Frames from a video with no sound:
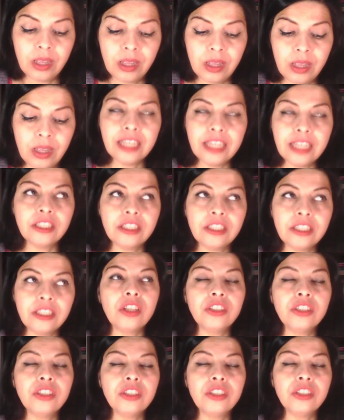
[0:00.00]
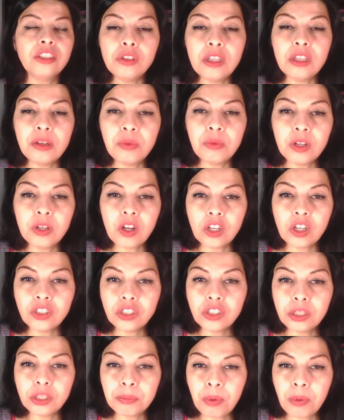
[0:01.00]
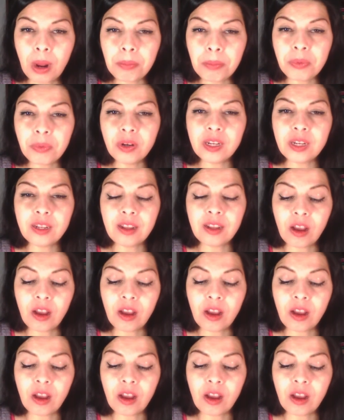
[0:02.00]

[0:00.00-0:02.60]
It's also in regards to your property,